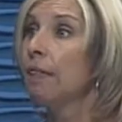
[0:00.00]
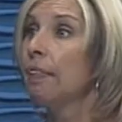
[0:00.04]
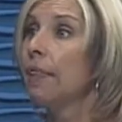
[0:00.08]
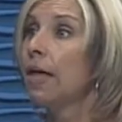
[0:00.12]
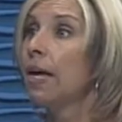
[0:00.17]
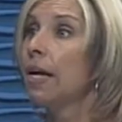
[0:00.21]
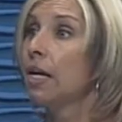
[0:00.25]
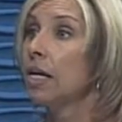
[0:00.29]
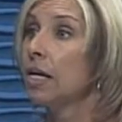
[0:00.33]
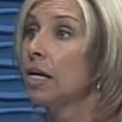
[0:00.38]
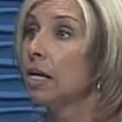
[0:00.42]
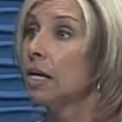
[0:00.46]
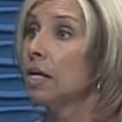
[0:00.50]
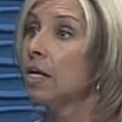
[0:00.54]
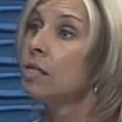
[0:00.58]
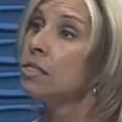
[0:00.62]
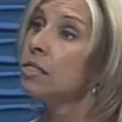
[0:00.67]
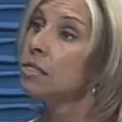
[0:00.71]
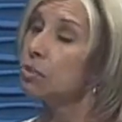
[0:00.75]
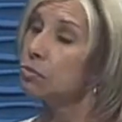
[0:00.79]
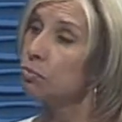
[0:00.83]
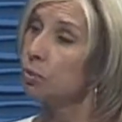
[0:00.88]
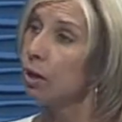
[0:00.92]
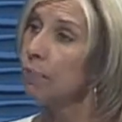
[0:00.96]
that it can
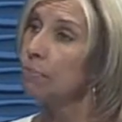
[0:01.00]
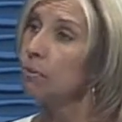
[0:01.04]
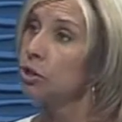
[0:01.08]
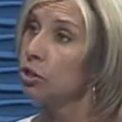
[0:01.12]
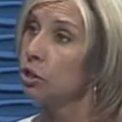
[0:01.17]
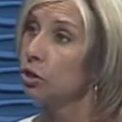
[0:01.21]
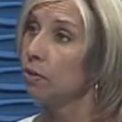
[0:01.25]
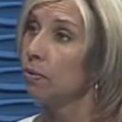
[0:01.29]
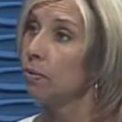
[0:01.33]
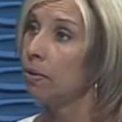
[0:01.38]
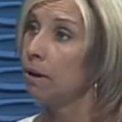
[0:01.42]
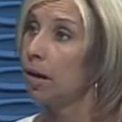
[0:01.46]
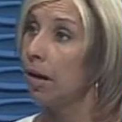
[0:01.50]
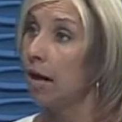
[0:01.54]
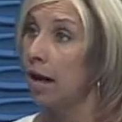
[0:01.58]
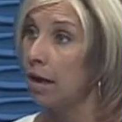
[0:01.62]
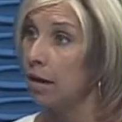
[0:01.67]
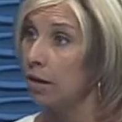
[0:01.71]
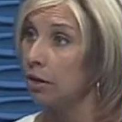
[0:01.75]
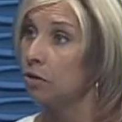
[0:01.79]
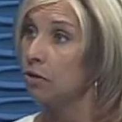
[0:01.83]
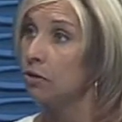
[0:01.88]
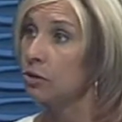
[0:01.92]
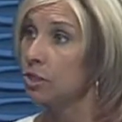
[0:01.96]
disrupt you
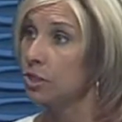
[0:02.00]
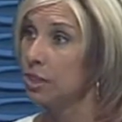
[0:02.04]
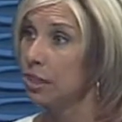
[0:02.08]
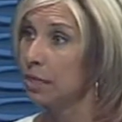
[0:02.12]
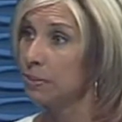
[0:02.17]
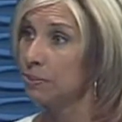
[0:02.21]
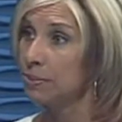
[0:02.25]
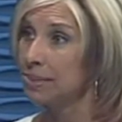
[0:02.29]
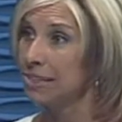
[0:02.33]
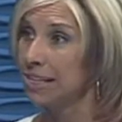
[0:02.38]
out of your sleep